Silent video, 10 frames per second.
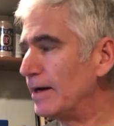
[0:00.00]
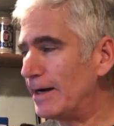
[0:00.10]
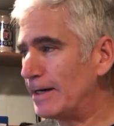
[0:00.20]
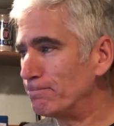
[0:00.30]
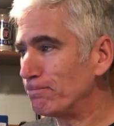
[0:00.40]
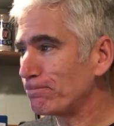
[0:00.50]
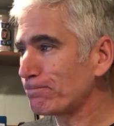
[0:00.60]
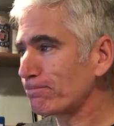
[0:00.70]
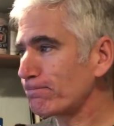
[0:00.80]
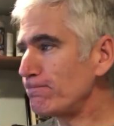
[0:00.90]

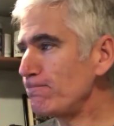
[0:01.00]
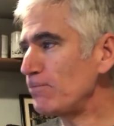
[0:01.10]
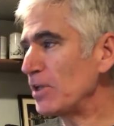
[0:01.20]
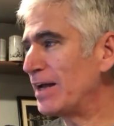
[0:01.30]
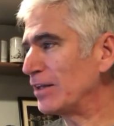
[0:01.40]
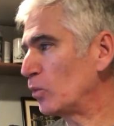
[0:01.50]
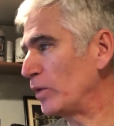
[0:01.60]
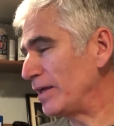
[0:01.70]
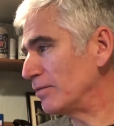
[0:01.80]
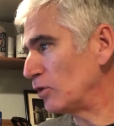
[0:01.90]
Not that
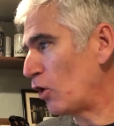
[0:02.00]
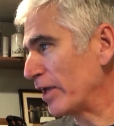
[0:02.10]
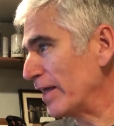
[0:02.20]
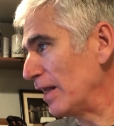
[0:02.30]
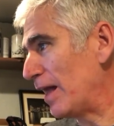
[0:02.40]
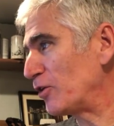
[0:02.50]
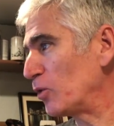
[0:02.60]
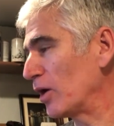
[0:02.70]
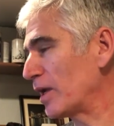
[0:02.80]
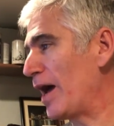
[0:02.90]
we log in a lot
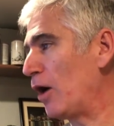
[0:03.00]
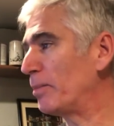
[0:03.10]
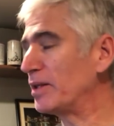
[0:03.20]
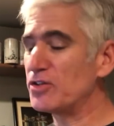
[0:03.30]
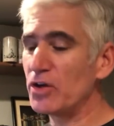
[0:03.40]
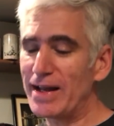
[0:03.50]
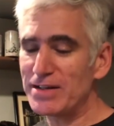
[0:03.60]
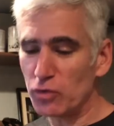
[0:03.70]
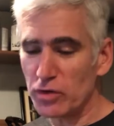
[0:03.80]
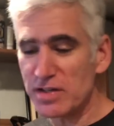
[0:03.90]
to our account, but so
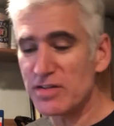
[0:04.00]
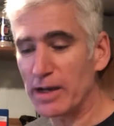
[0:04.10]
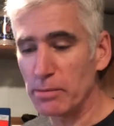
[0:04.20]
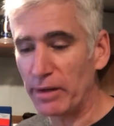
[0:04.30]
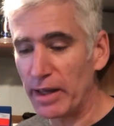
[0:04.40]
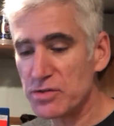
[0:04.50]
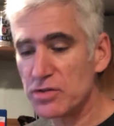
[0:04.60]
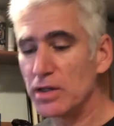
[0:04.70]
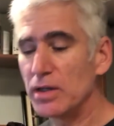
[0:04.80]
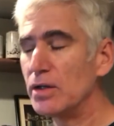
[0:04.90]
that's sort of the second place.